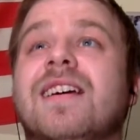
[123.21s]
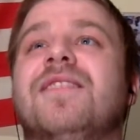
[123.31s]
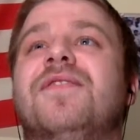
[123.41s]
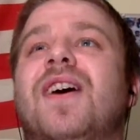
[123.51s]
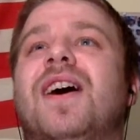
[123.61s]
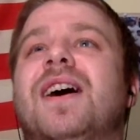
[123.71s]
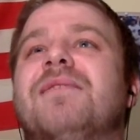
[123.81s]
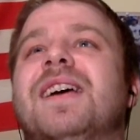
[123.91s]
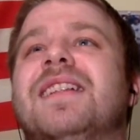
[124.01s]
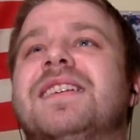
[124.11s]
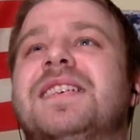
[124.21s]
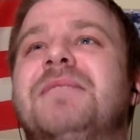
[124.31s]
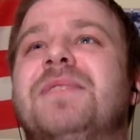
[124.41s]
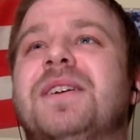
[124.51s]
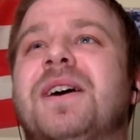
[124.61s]
Fuck, man, let's
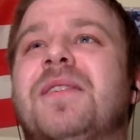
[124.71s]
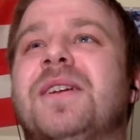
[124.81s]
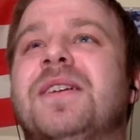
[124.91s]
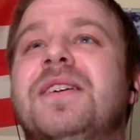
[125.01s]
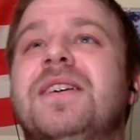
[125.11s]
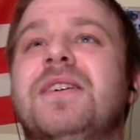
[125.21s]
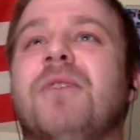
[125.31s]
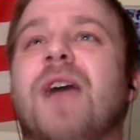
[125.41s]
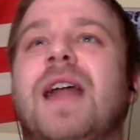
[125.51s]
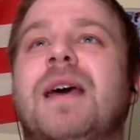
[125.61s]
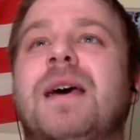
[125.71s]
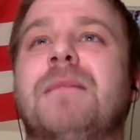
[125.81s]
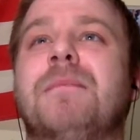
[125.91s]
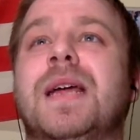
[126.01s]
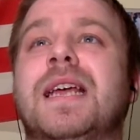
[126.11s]
keep it going. We're at
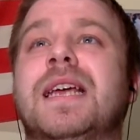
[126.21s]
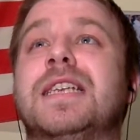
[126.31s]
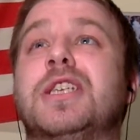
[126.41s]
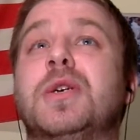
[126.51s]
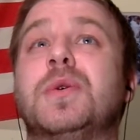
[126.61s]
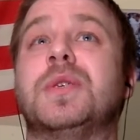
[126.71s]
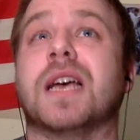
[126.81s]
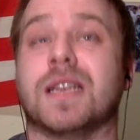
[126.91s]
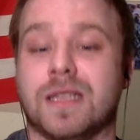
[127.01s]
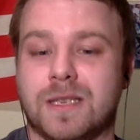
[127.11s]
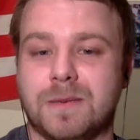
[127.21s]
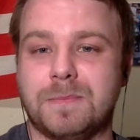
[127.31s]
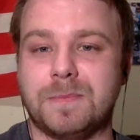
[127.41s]
a minute and 2 seconds.